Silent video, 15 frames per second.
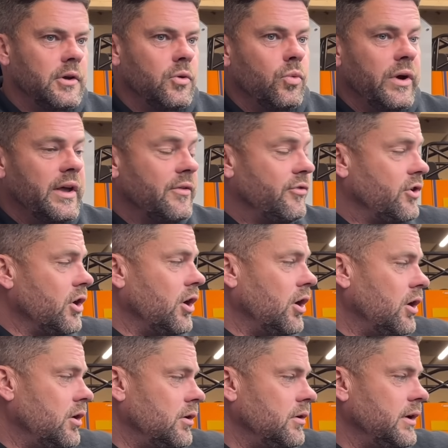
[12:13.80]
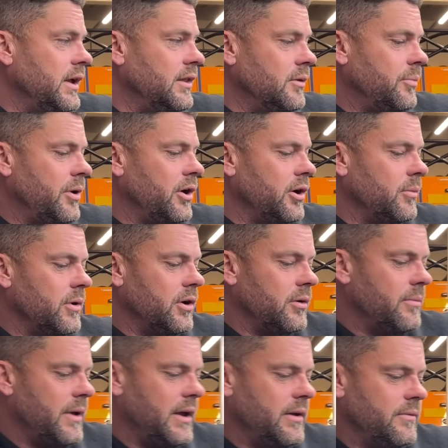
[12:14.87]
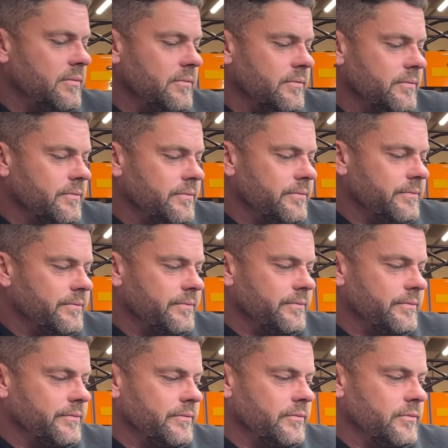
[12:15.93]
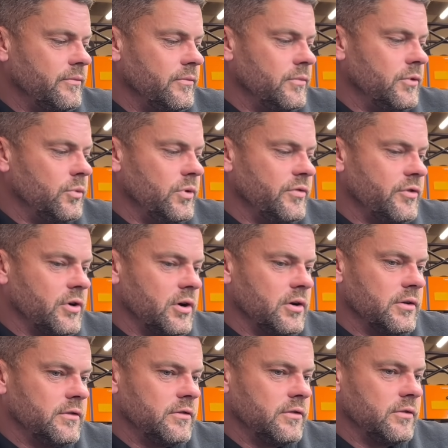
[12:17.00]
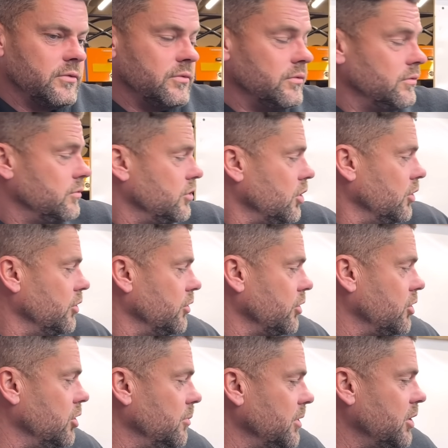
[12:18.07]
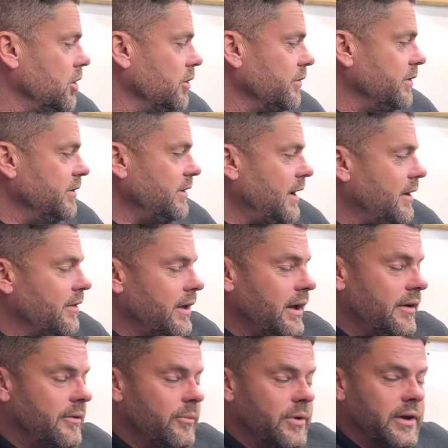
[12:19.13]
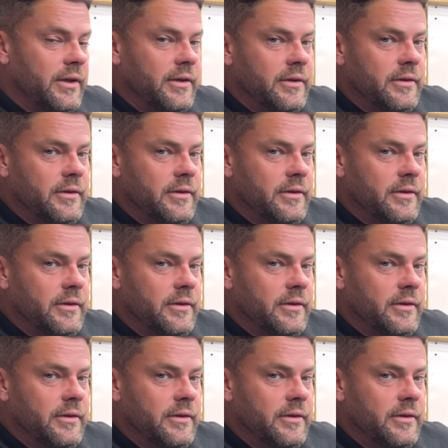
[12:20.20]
We have got in the pipeline, mate. We've got another couple of cozies out there, haven't we?